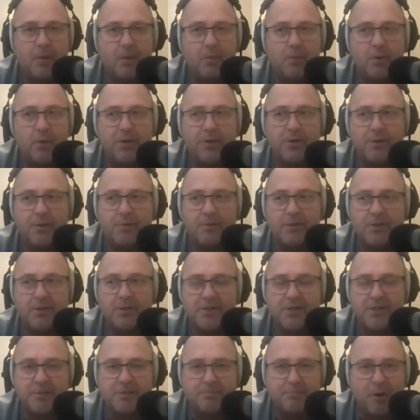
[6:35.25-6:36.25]
whether I'm doing
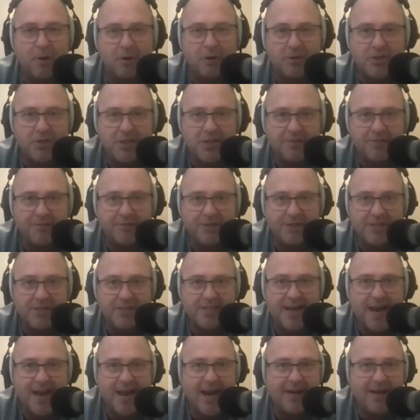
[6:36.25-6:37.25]
some boxing for
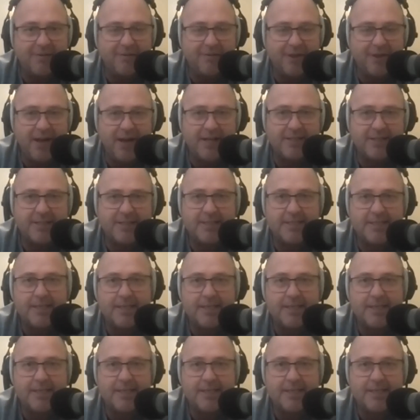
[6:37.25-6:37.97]
Stan event,